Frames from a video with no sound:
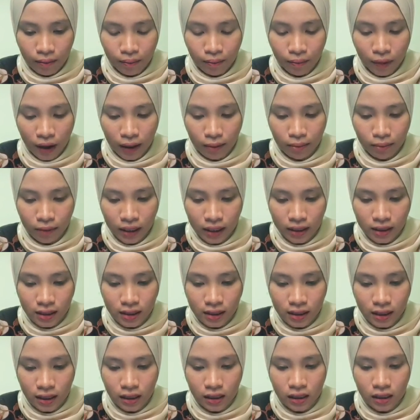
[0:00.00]
by
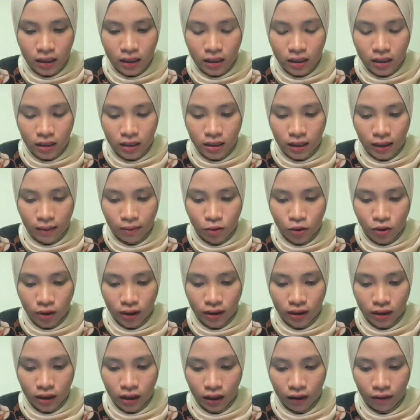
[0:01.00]
mixing the
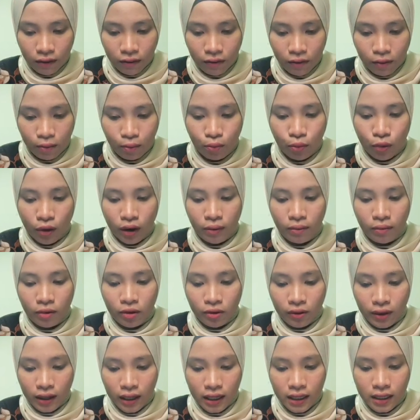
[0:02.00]
subtractive
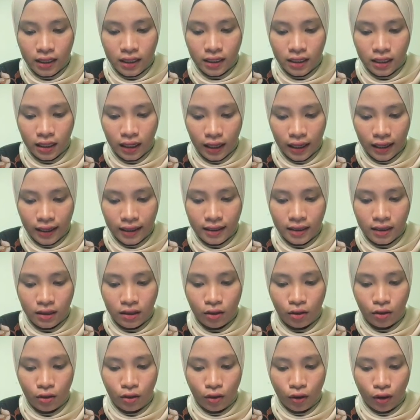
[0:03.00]
primaries is
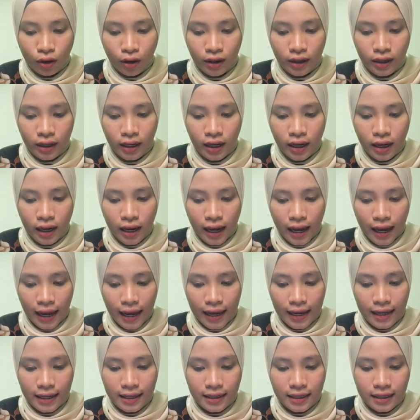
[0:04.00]
not
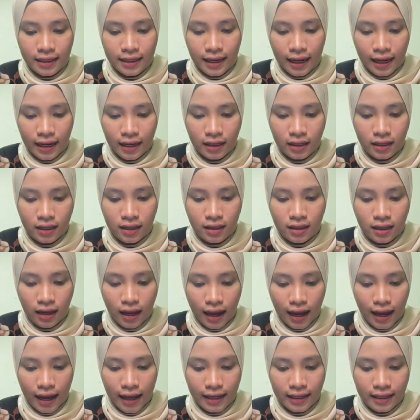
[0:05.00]
as dense
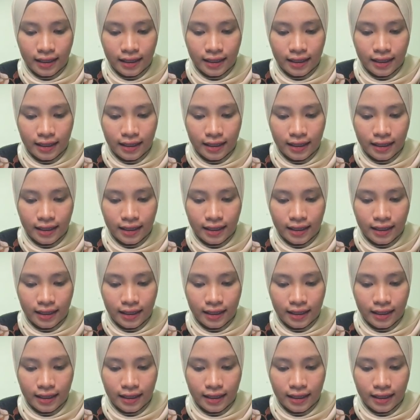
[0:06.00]
as